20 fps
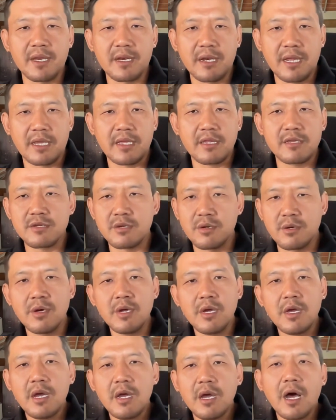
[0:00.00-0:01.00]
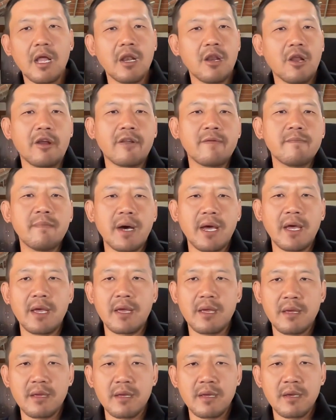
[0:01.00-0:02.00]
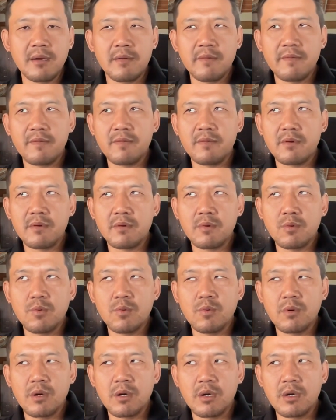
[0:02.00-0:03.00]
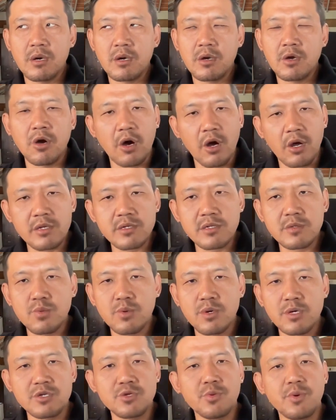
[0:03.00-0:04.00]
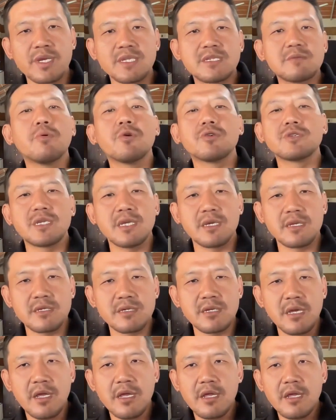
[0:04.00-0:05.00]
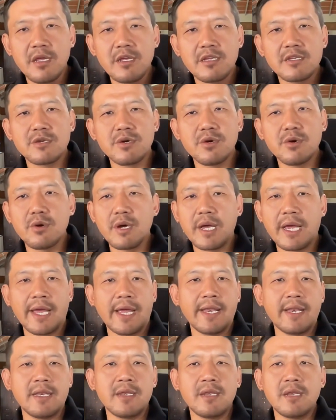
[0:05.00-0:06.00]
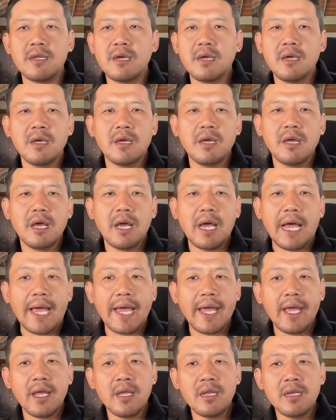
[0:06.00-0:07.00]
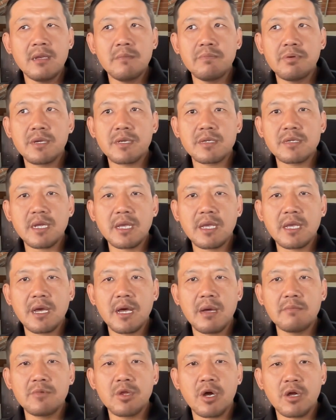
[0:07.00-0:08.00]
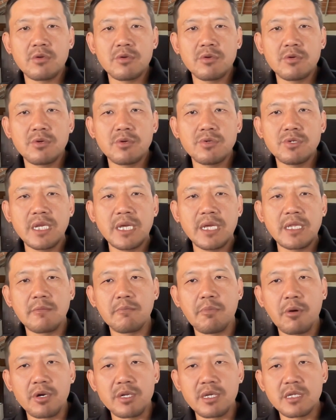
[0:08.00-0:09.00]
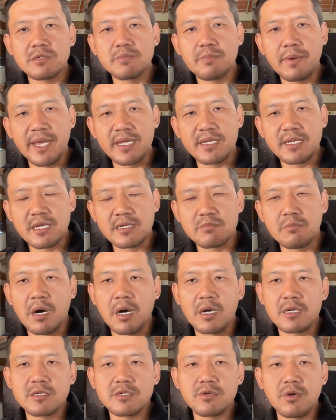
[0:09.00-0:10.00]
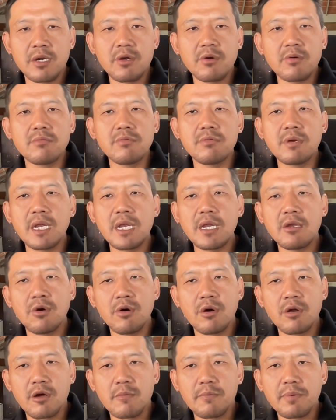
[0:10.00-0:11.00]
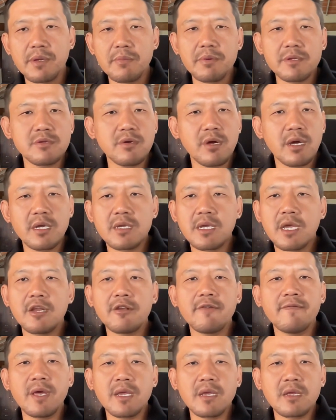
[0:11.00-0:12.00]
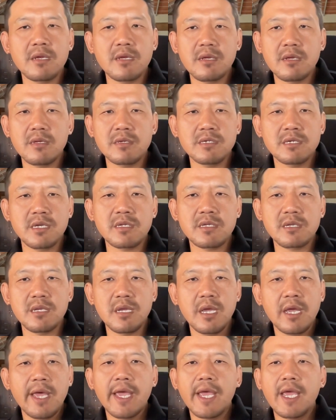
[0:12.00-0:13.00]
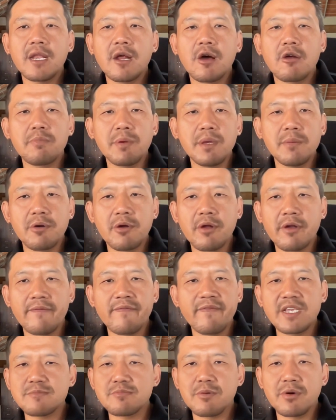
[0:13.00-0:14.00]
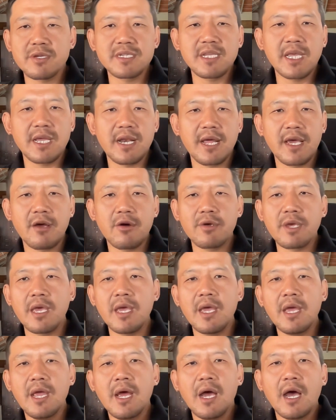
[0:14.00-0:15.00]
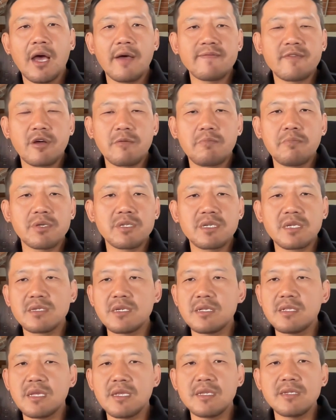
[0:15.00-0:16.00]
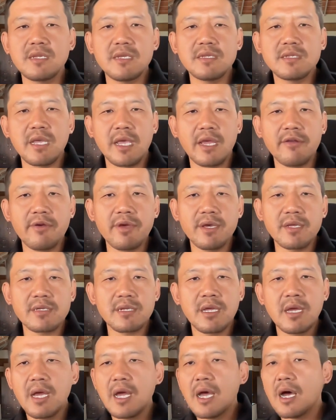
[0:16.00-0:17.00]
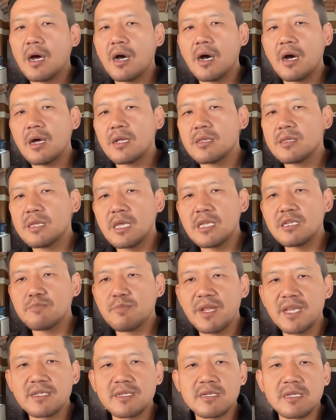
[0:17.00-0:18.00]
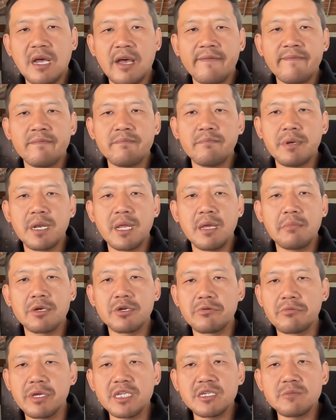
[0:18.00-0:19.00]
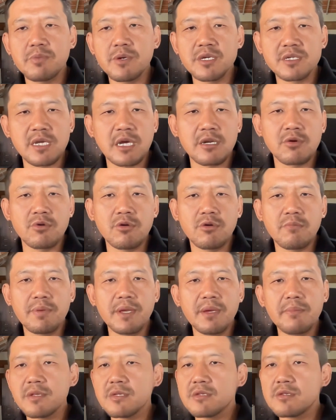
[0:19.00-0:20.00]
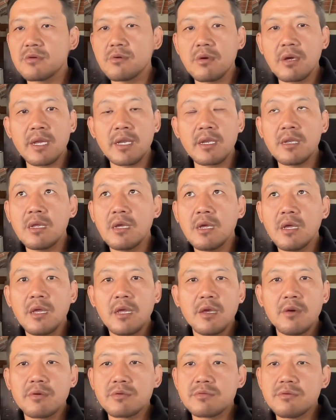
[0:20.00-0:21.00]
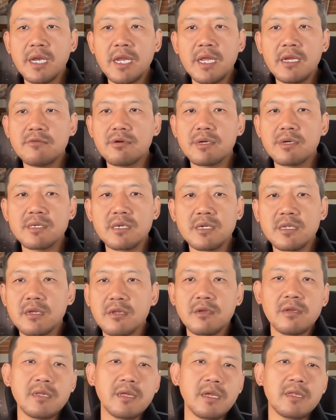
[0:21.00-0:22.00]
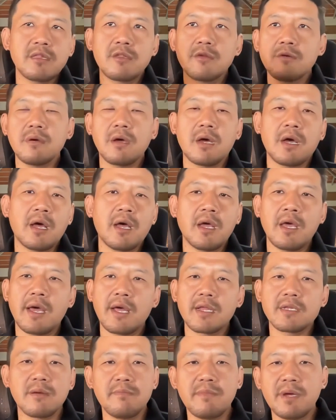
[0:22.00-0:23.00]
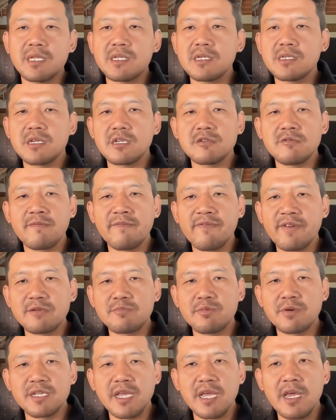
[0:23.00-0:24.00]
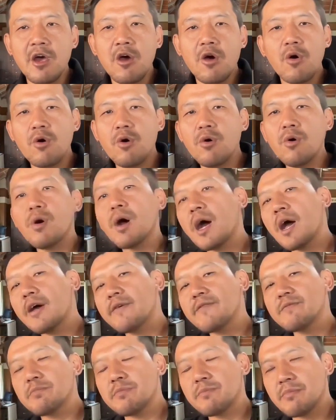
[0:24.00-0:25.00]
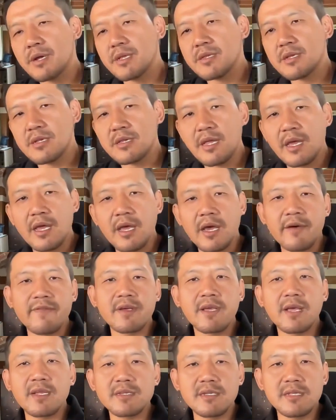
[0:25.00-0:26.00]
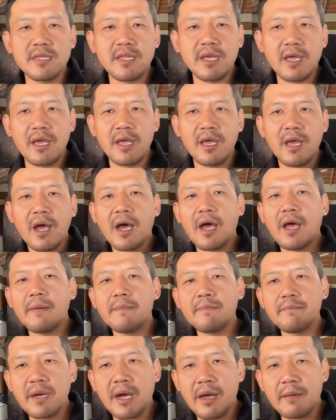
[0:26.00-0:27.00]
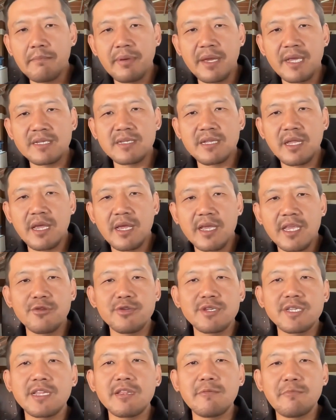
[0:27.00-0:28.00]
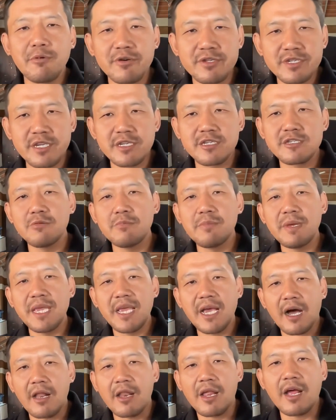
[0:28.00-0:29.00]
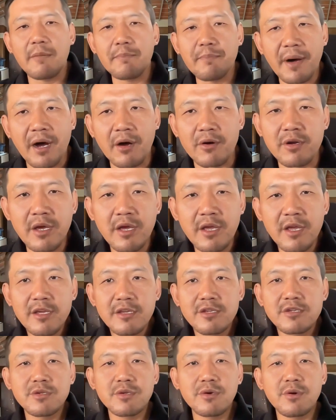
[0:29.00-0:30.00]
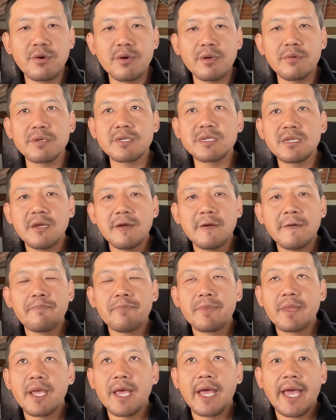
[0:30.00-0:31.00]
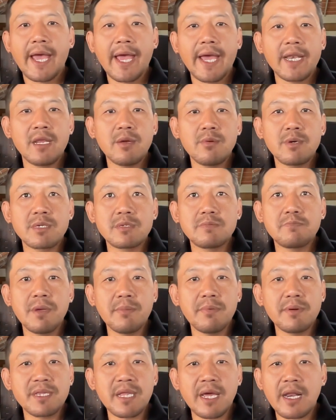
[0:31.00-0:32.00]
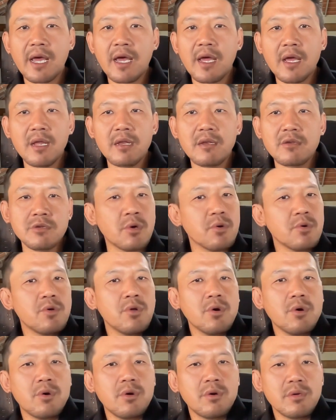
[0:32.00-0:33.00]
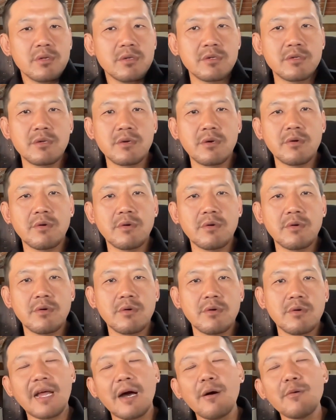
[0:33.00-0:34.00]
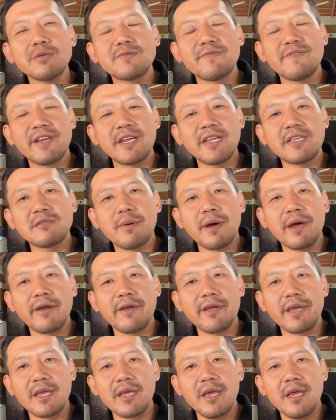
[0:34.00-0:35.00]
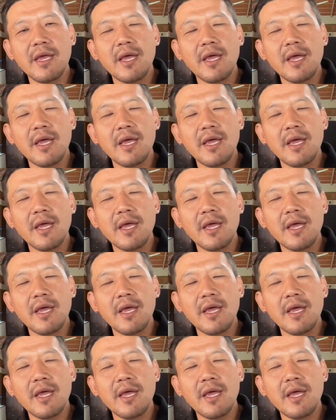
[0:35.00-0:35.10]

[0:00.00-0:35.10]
Like so, a lot of my costs were towards posters. So and because like I'm not usually in the political space as much, so I don't really know a lot of people. So I kind of like just hit out people on Facebook saying like, okay, I've got posters in these areas, these places I haven't been able to reach because I don't know people. So and it was really interesting. Then I had some messages from Facebook saying, oh, I have a brother there, I have a cousin there, I'm based there. Can you send the posters to me? I'll help out. So it was, and it was people that I don't know. So I think that was very inspiring.